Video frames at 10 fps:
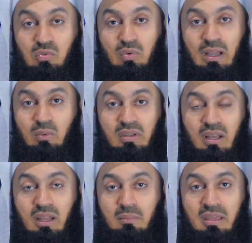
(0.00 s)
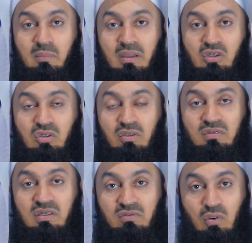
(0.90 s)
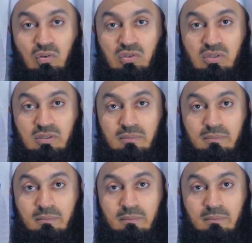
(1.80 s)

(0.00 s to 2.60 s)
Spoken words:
Why would Allah make mention of divorce?